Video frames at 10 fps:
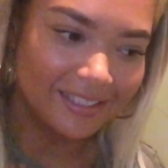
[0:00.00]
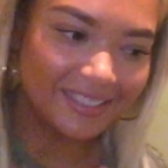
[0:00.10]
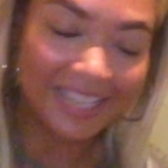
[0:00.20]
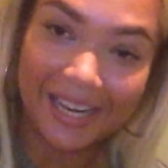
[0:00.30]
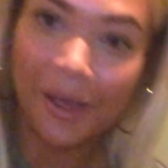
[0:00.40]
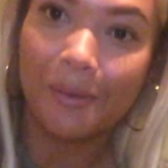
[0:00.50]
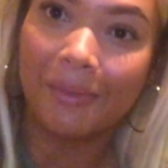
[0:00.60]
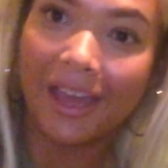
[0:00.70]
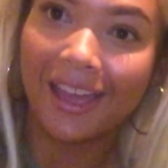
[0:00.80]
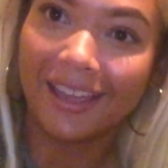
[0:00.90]
dinner
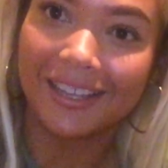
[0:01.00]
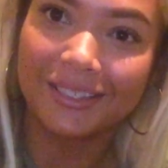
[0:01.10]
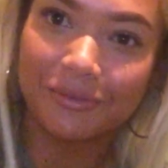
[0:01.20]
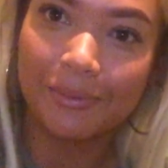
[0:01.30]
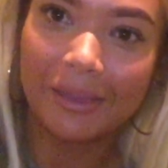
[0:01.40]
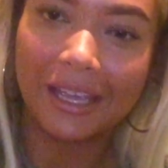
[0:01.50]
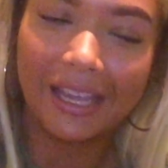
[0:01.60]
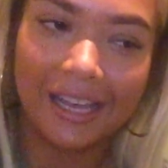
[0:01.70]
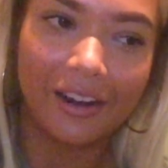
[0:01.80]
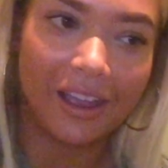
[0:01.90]
made for
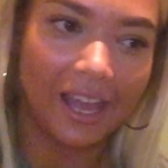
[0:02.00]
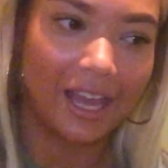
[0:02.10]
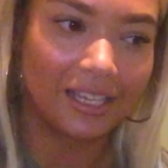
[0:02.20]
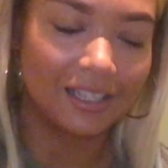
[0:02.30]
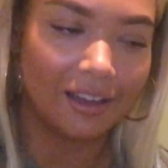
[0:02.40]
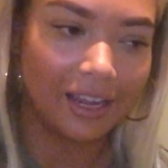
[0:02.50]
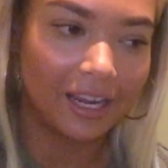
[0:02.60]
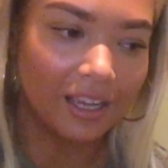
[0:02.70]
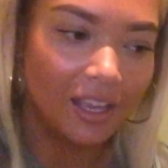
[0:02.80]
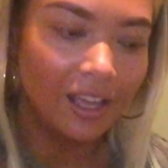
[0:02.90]
me and I had like